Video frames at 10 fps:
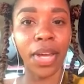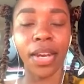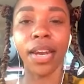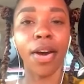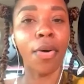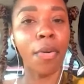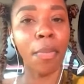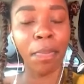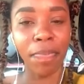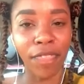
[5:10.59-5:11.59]
in old
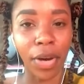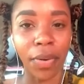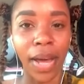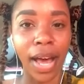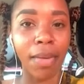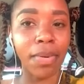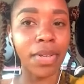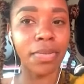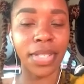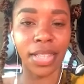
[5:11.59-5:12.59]
photo
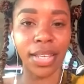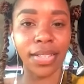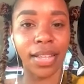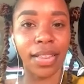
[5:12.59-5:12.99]
albums and things like